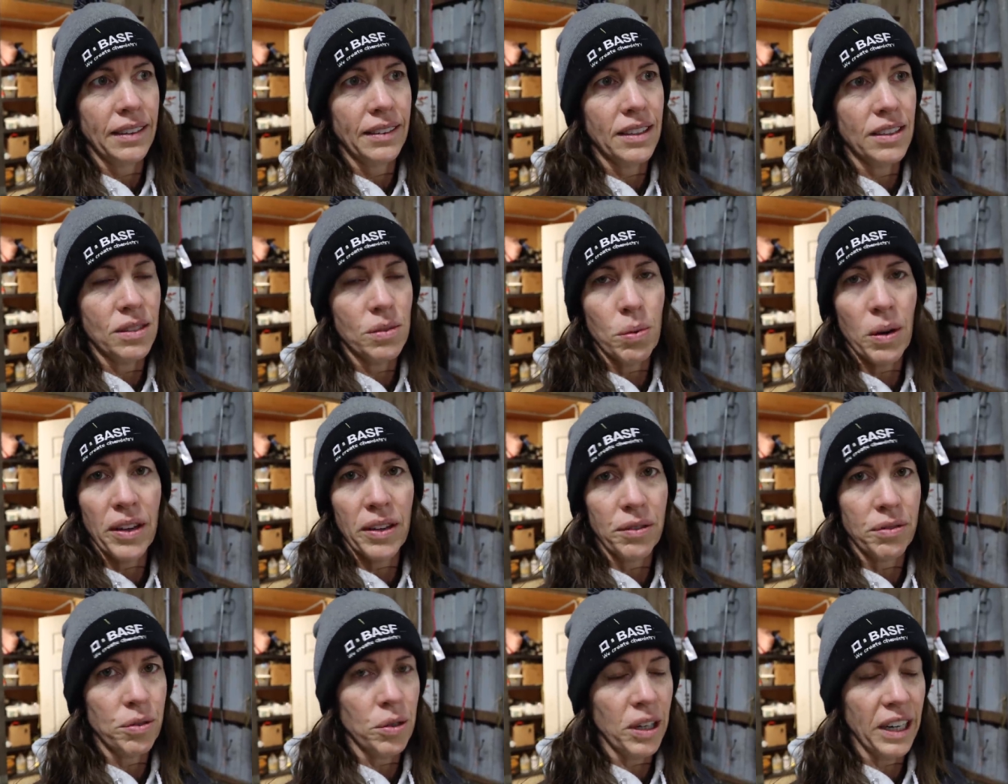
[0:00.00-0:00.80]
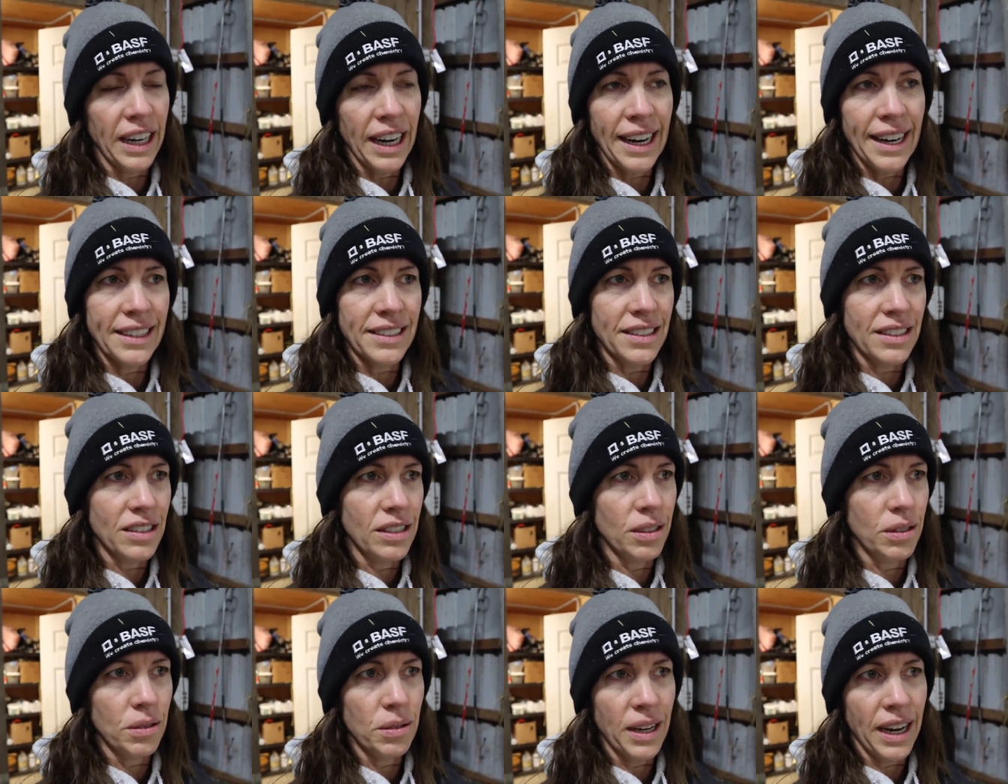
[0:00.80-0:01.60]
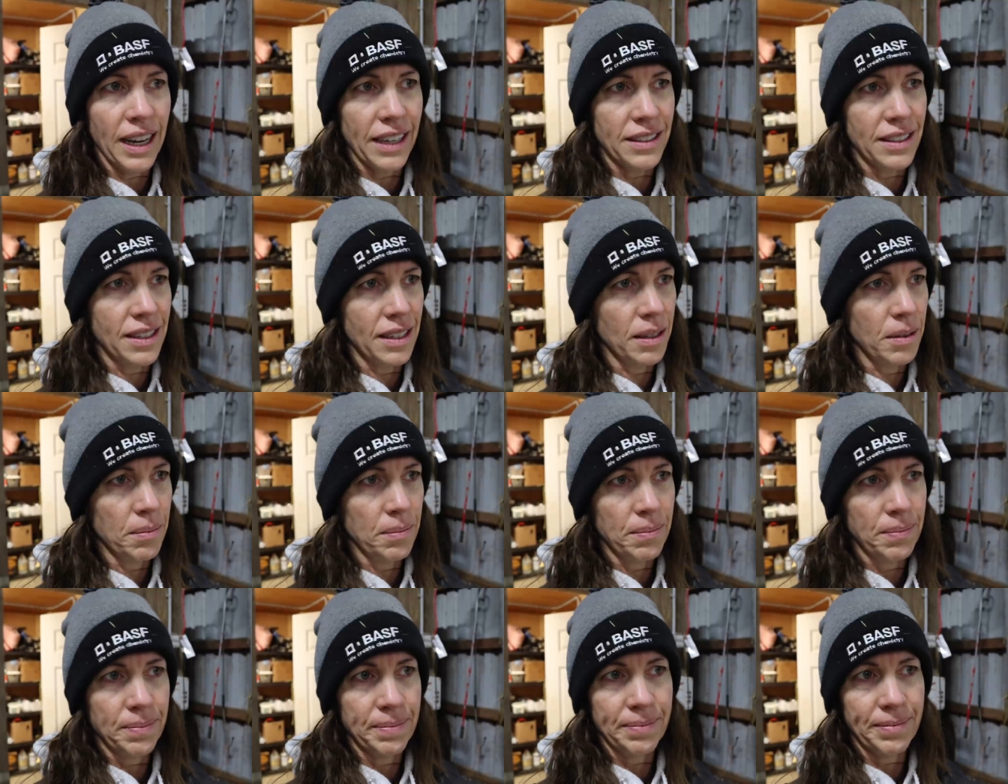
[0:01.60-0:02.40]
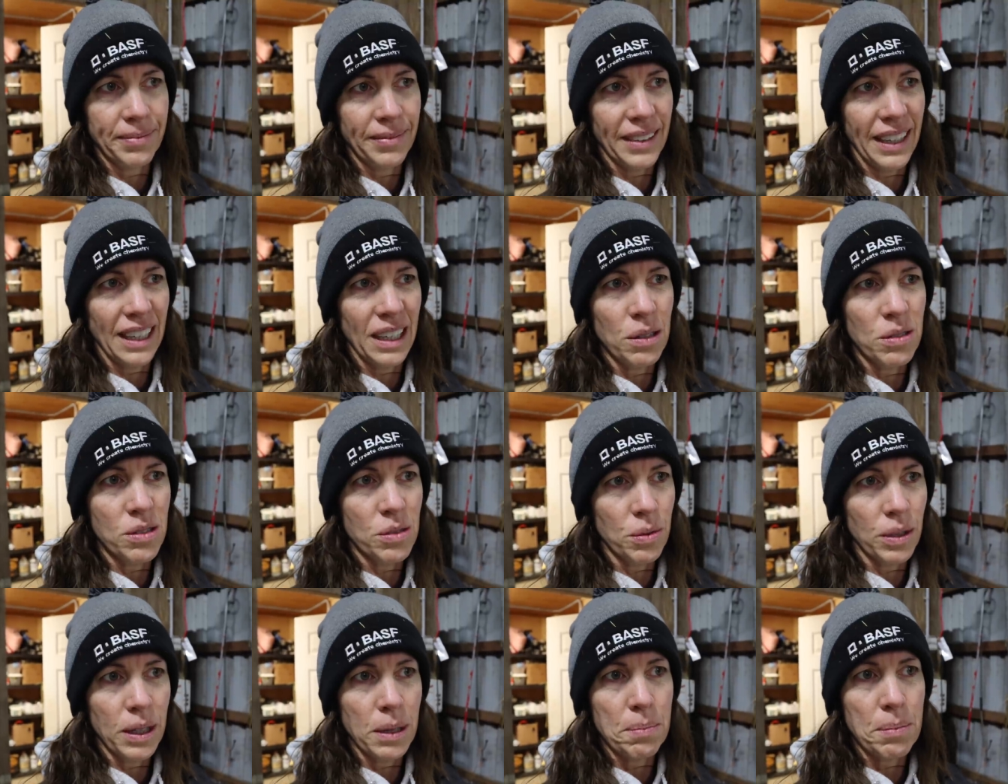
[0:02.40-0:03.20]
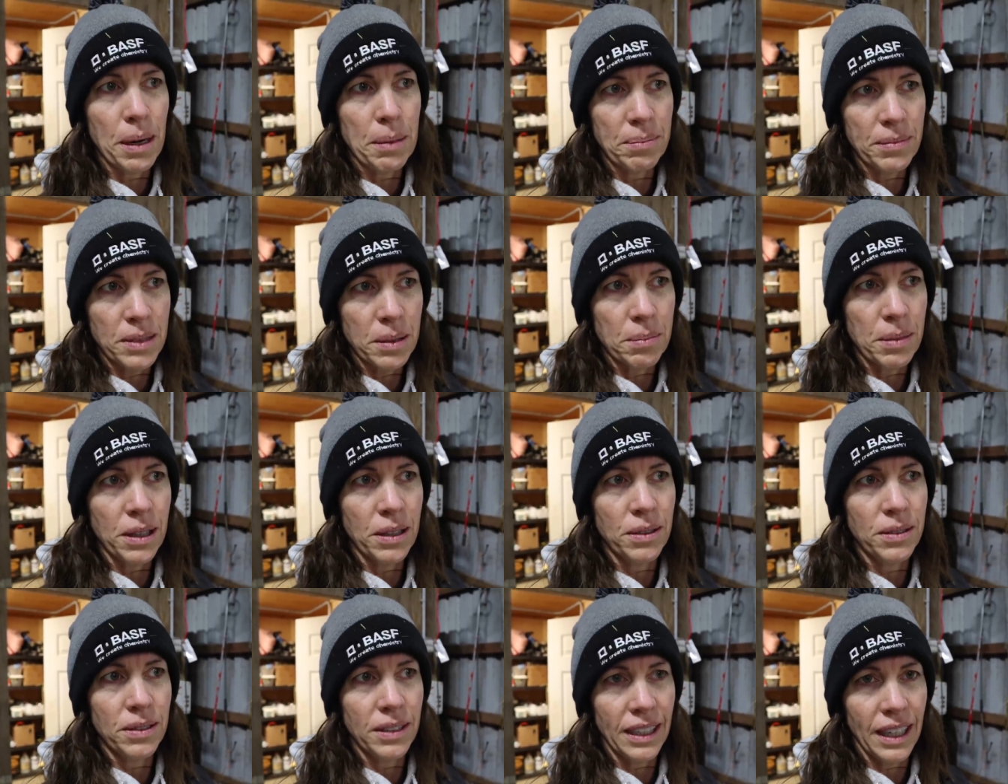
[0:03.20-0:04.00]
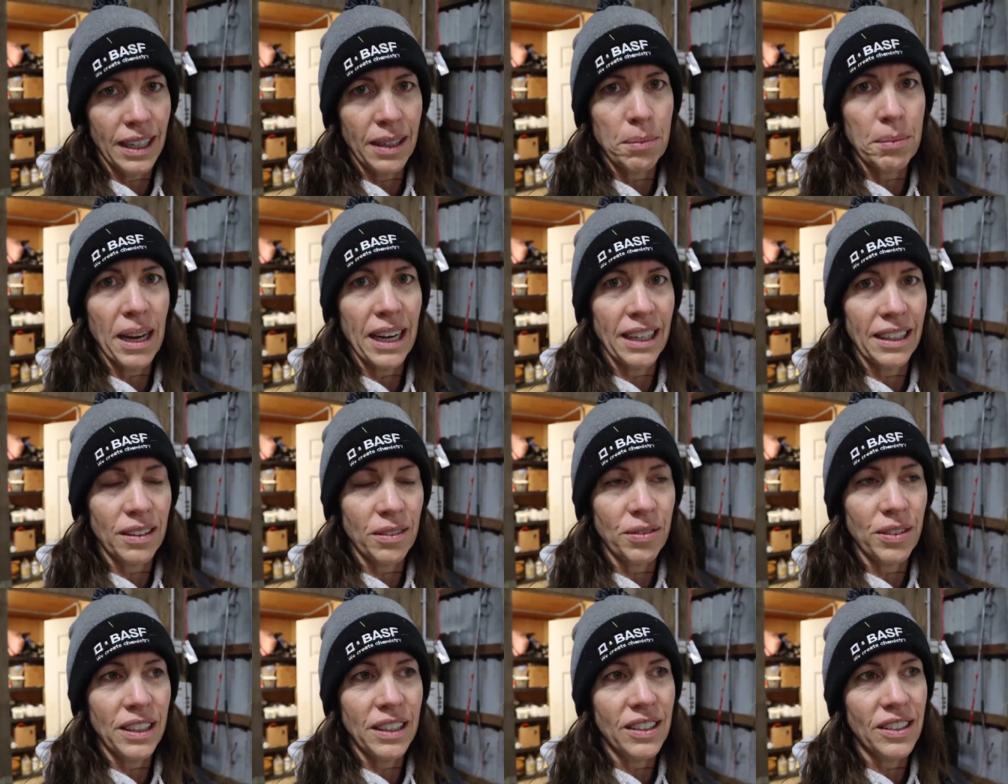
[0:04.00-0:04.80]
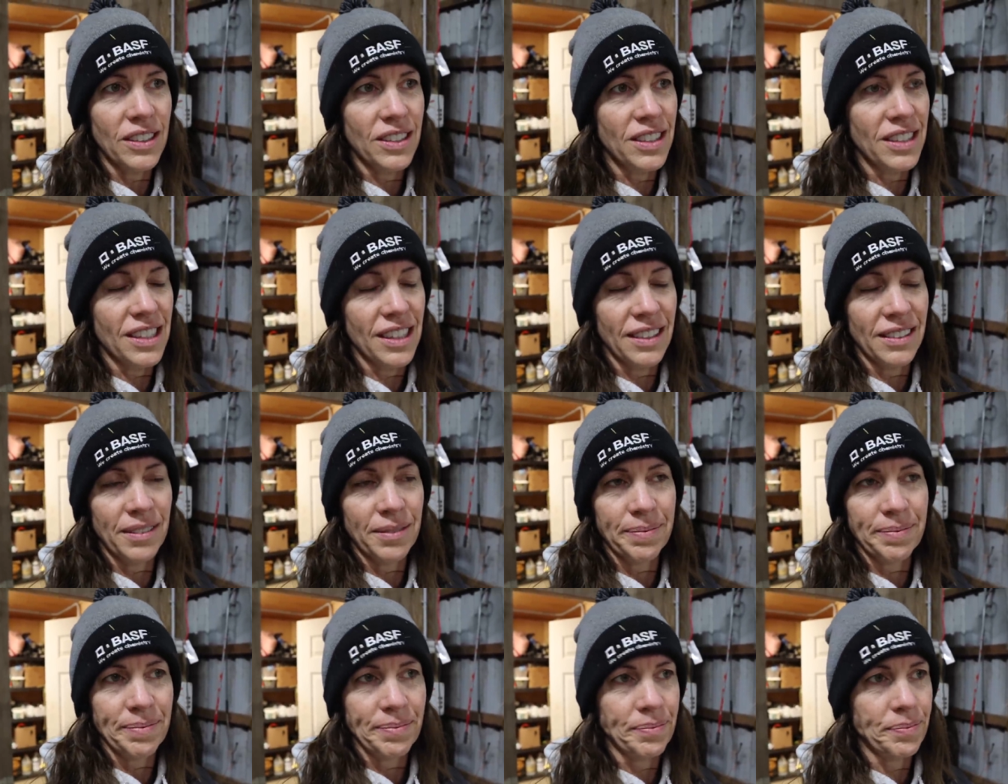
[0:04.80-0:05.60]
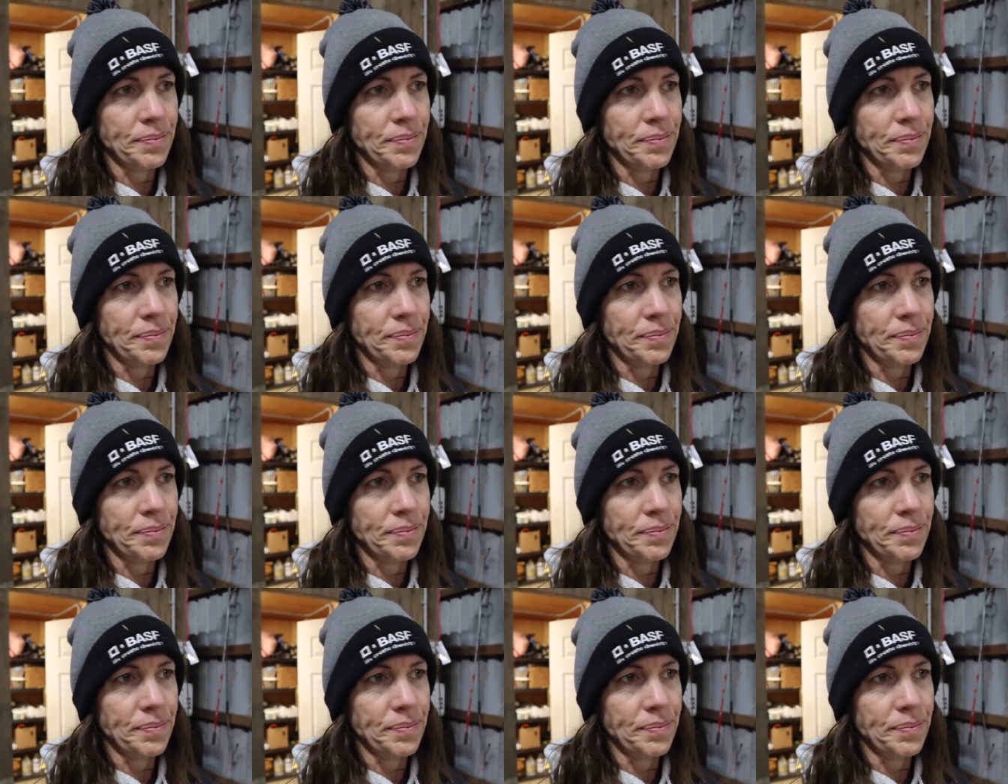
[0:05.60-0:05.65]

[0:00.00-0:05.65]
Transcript: this weather forecast too has him, like, he was really pumped about getting back in the fields, and